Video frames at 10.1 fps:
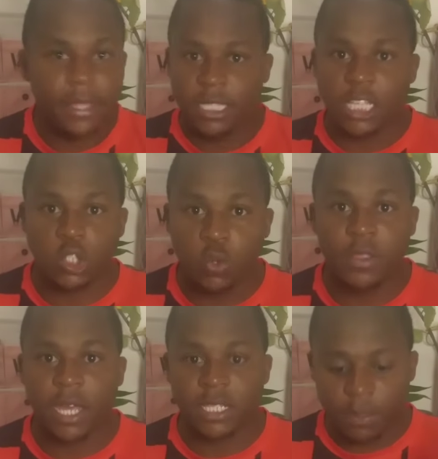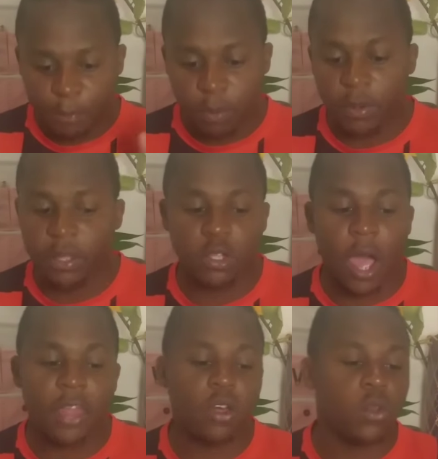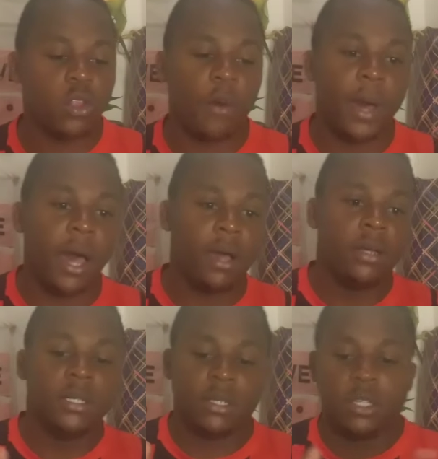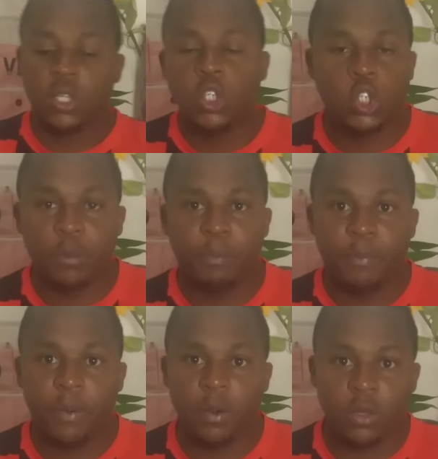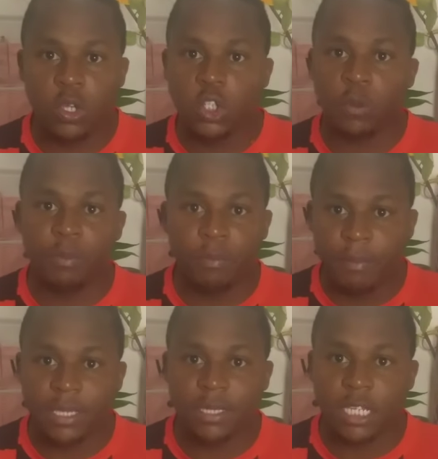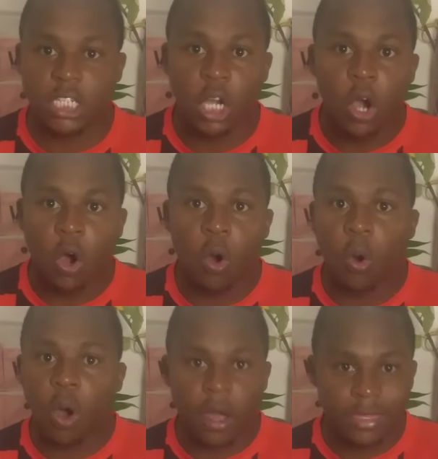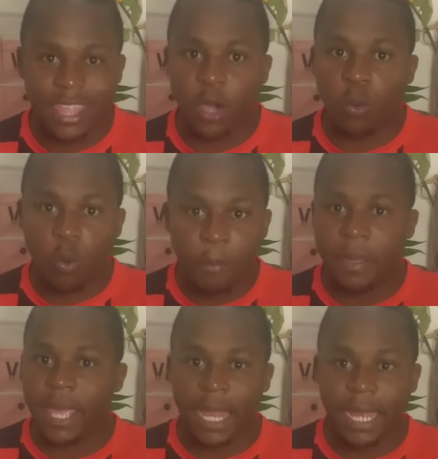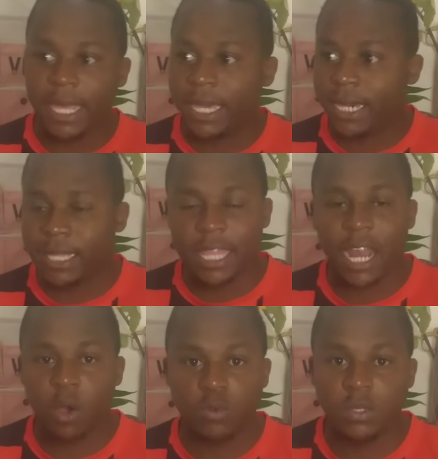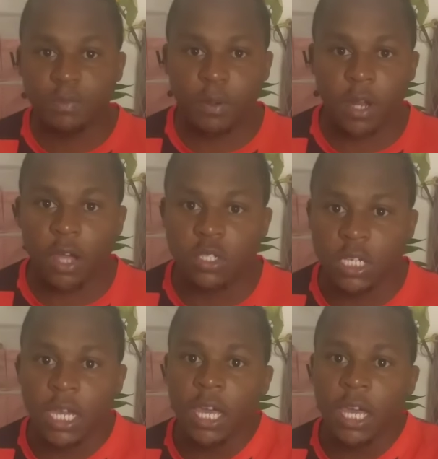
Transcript: Just do that. Put it either on our YouTube message, or there will be a link that I will put out